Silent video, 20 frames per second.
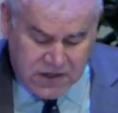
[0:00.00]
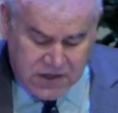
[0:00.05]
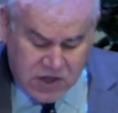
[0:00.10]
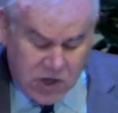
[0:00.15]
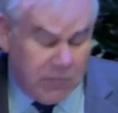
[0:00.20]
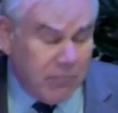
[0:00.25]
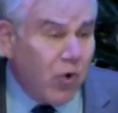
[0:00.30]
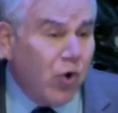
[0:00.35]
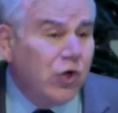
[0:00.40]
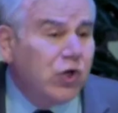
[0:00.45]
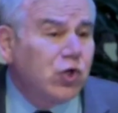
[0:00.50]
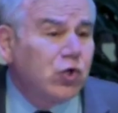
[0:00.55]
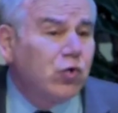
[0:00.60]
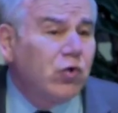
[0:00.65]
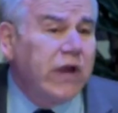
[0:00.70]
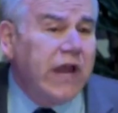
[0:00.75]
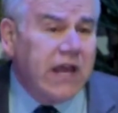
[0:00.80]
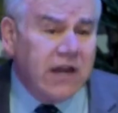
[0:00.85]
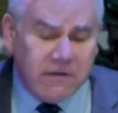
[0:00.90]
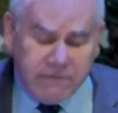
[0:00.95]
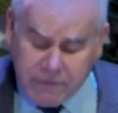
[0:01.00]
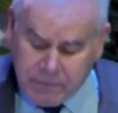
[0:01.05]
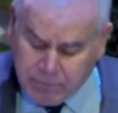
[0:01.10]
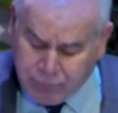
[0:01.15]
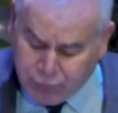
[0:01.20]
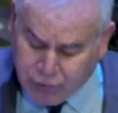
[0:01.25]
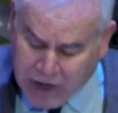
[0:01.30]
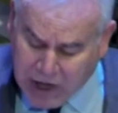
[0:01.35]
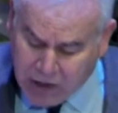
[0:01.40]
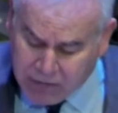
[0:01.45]
are more creative in
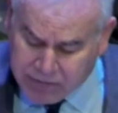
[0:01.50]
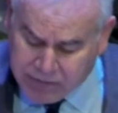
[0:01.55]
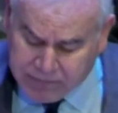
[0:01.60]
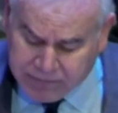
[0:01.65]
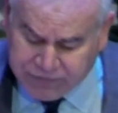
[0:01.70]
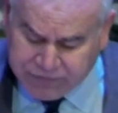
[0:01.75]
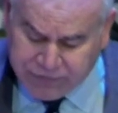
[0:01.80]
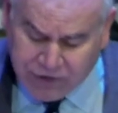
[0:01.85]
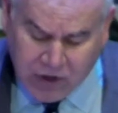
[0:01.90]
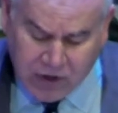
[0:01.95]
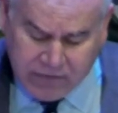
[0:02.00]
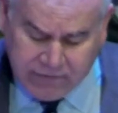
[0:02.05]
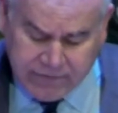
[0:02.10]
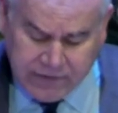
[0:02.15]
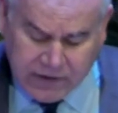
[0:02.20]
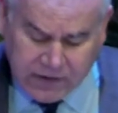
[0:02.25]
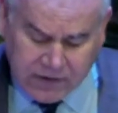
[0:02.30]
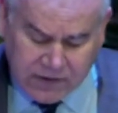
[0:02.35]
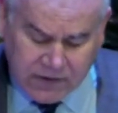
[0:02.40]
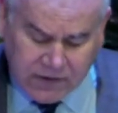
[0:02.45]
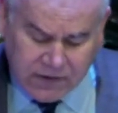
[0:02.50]
problem-solving.